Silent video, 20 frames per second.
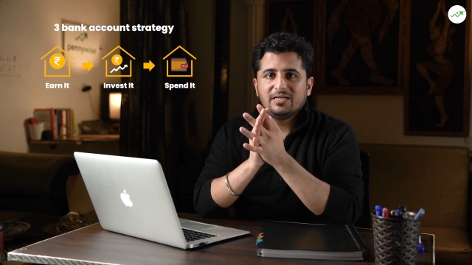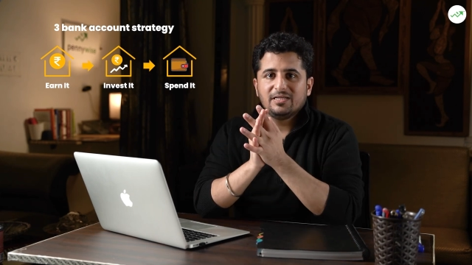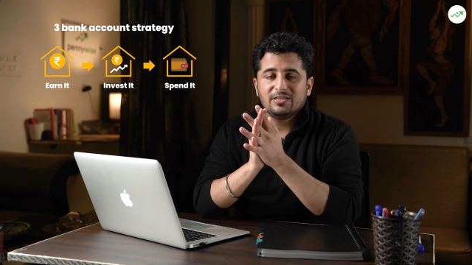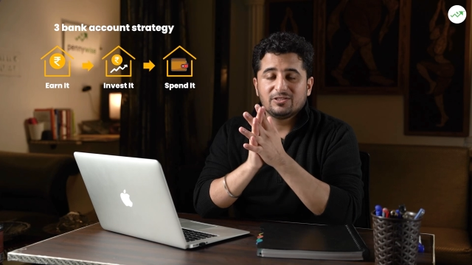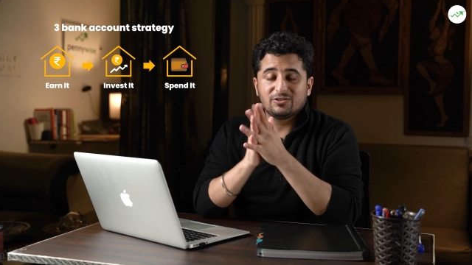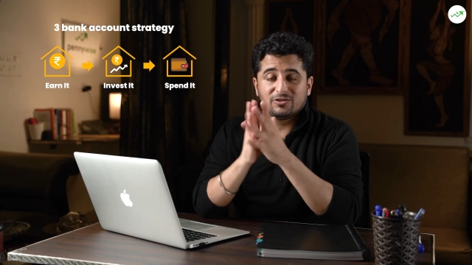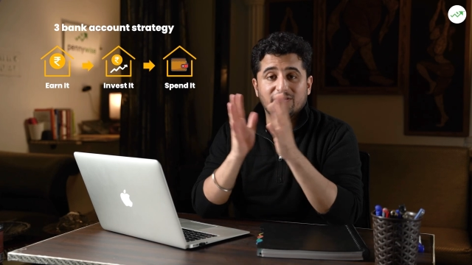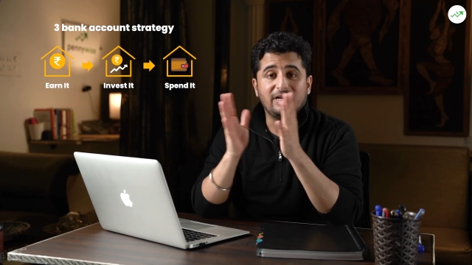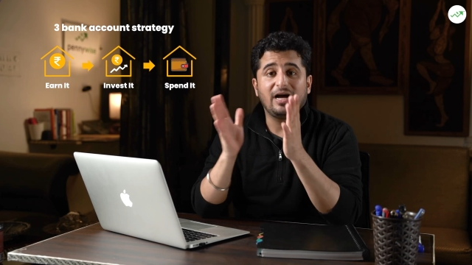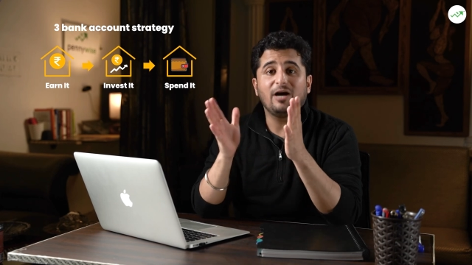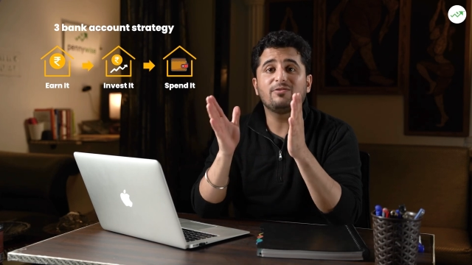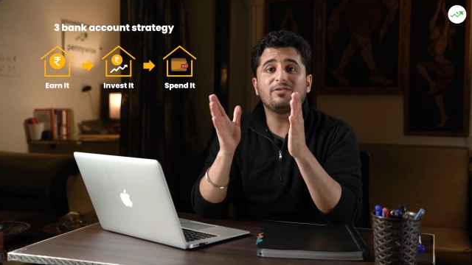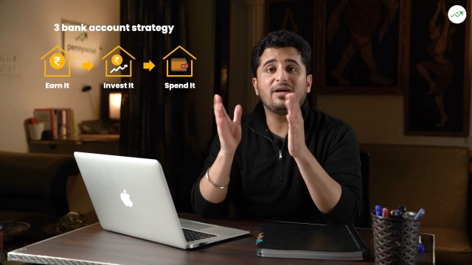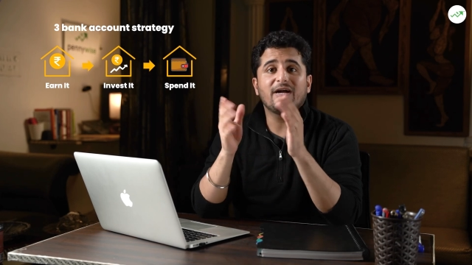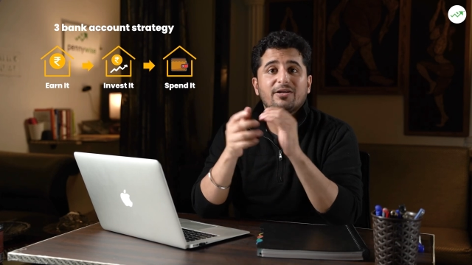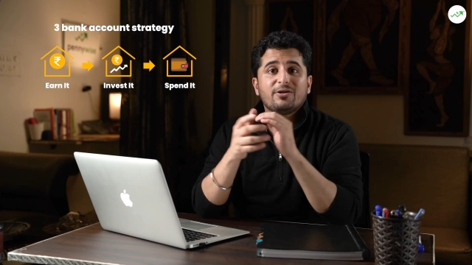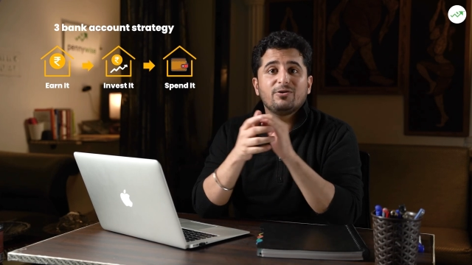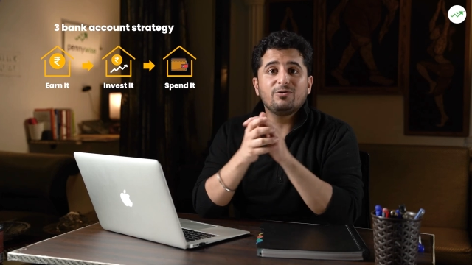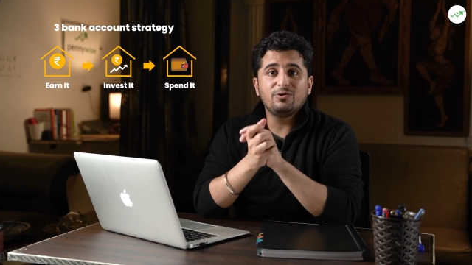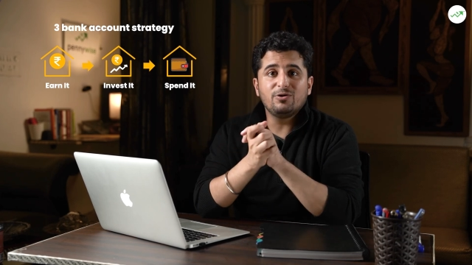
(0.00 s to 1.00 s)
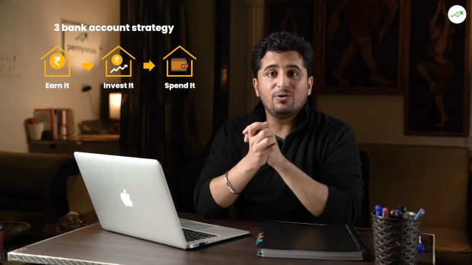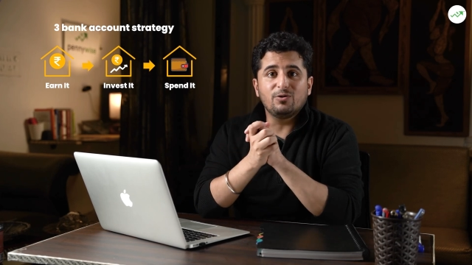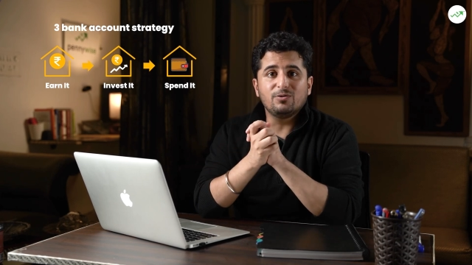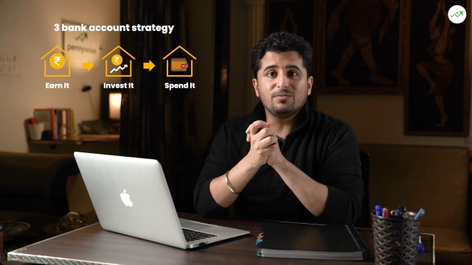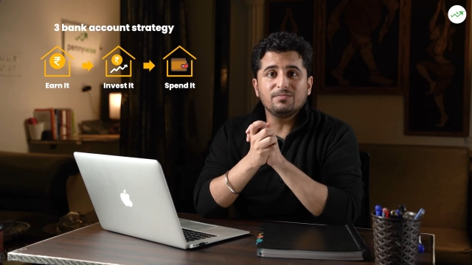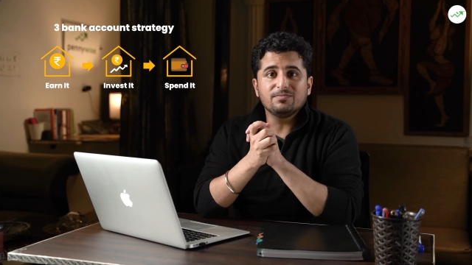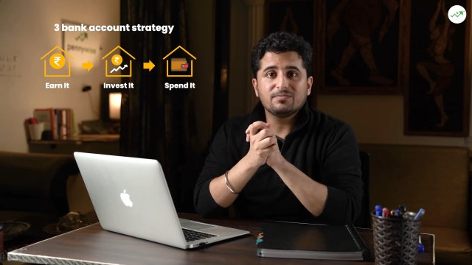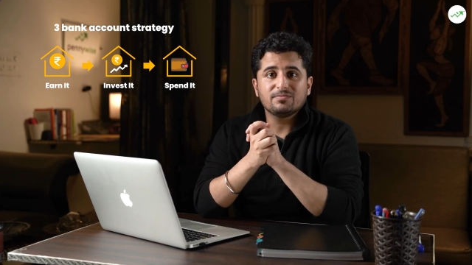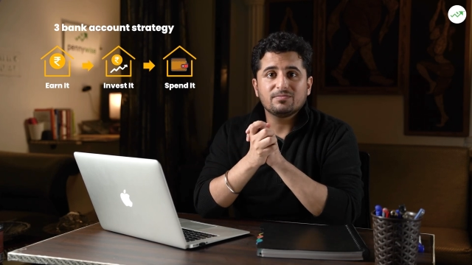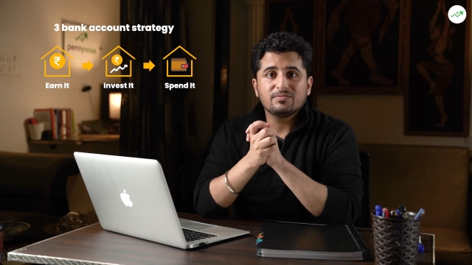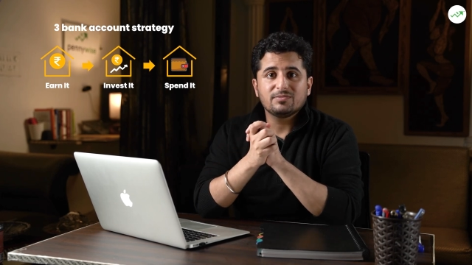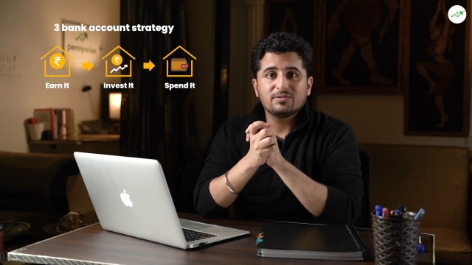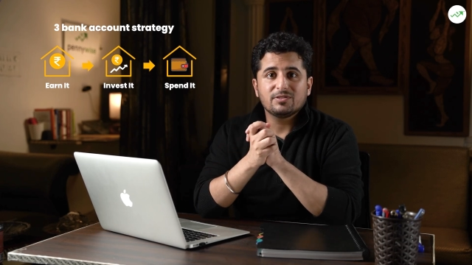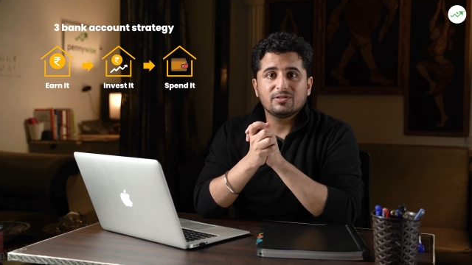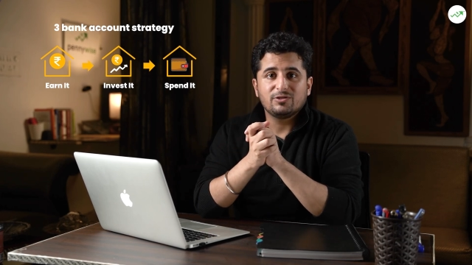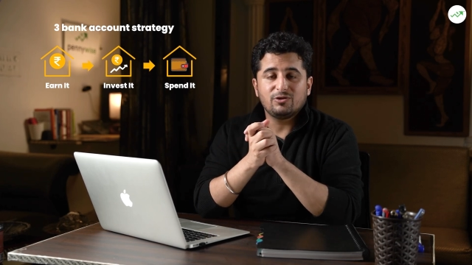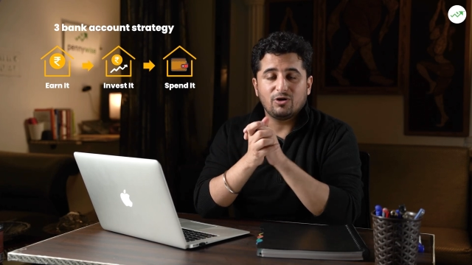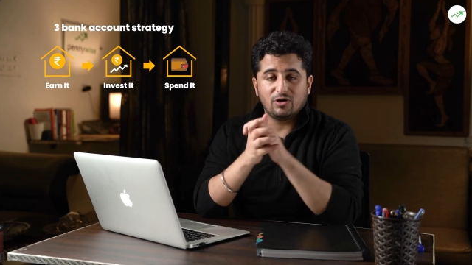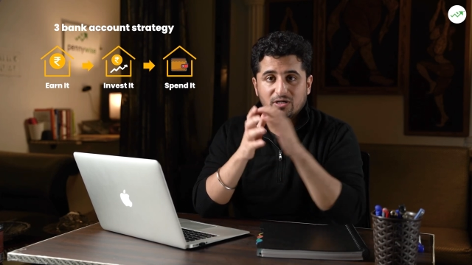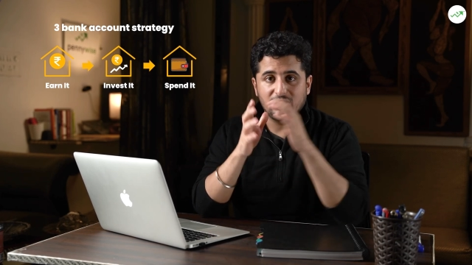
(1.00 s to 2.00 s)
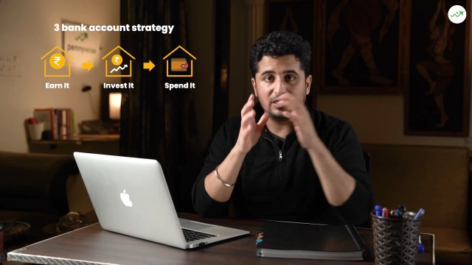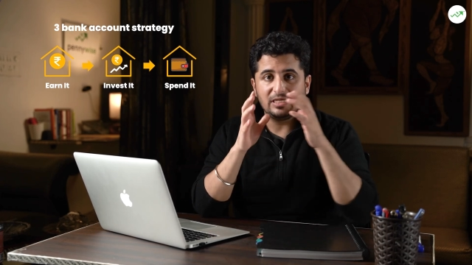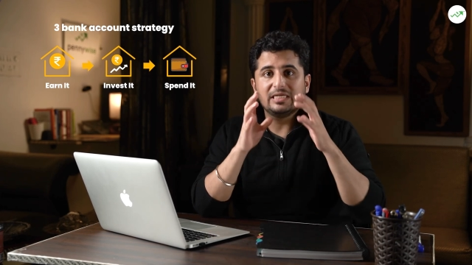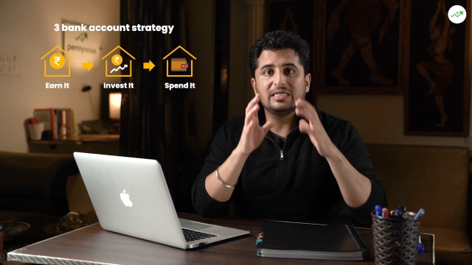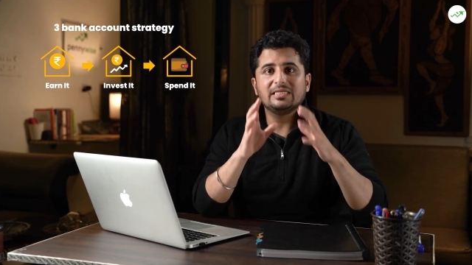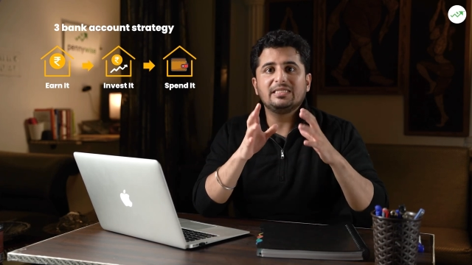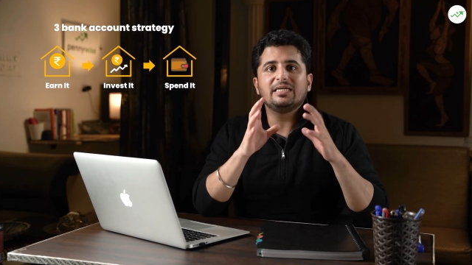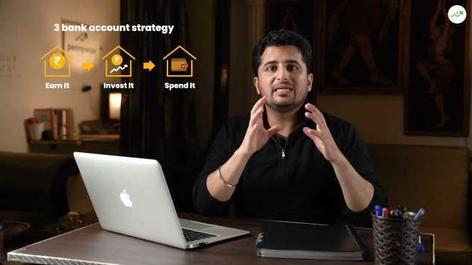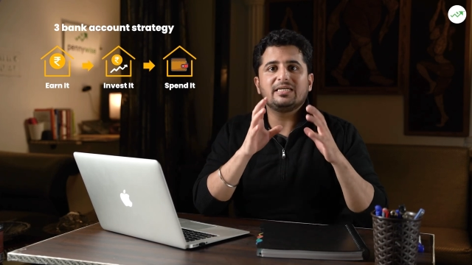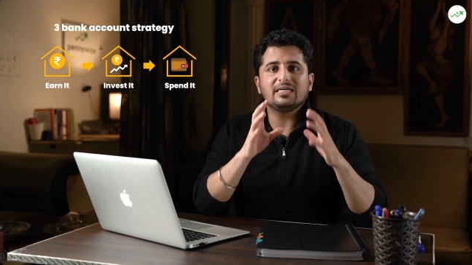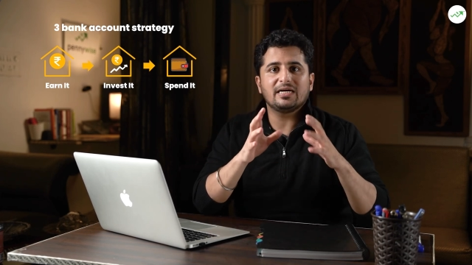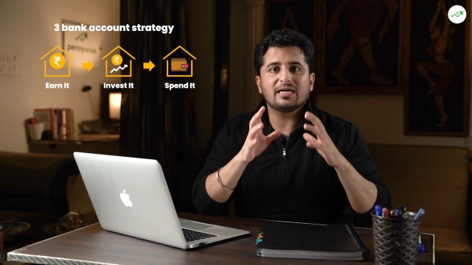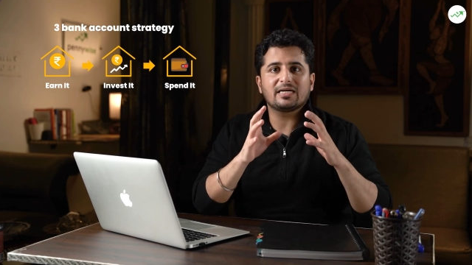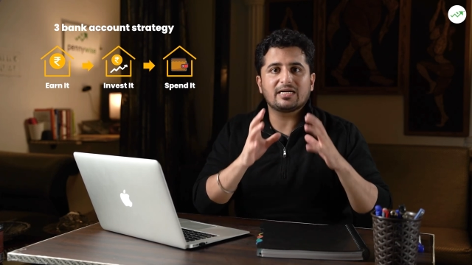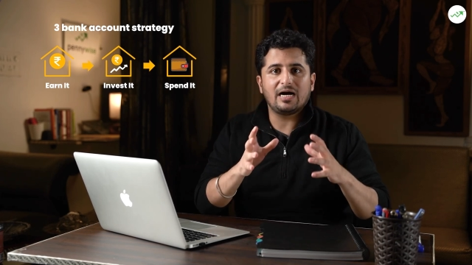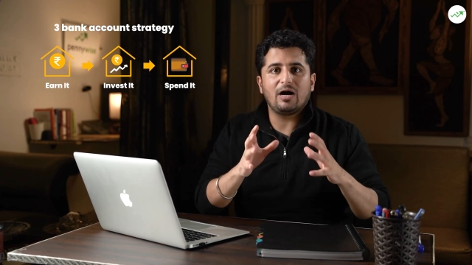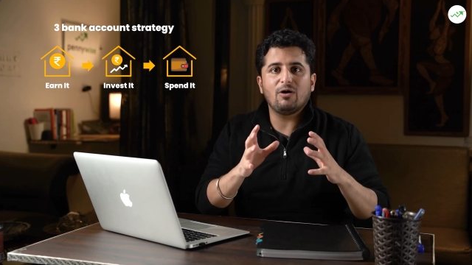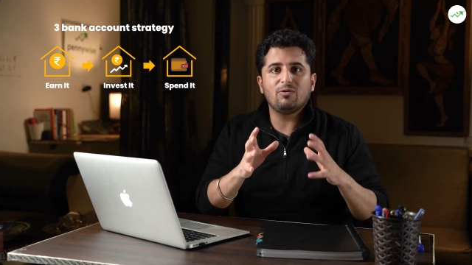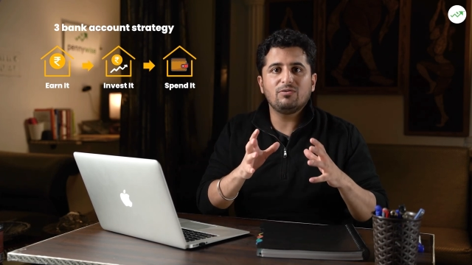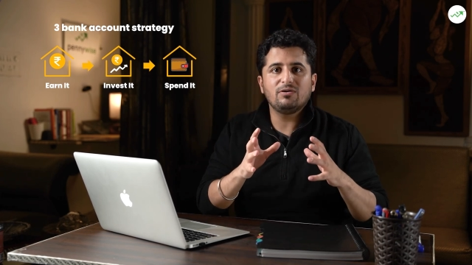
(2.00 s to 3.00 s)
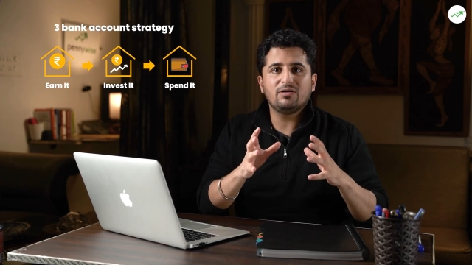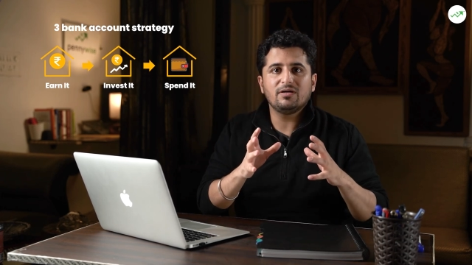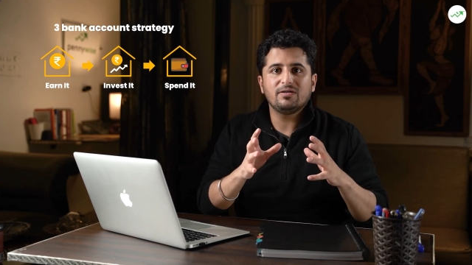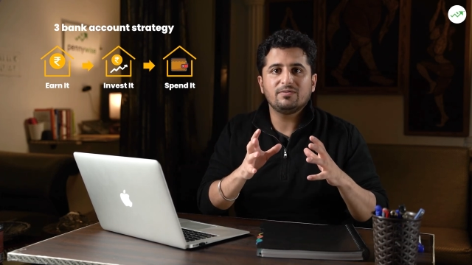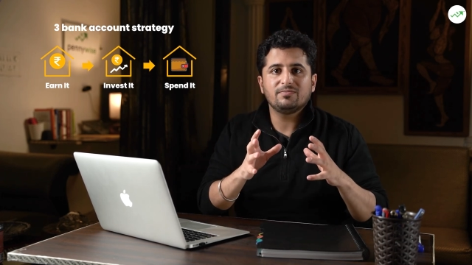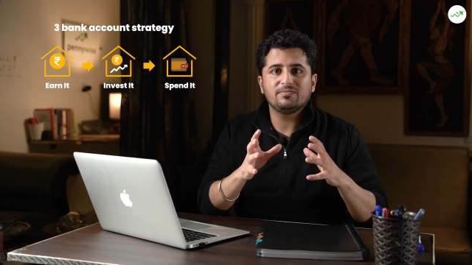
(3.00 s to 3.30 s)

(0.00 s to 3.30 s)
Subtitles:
So now that you know your earn it account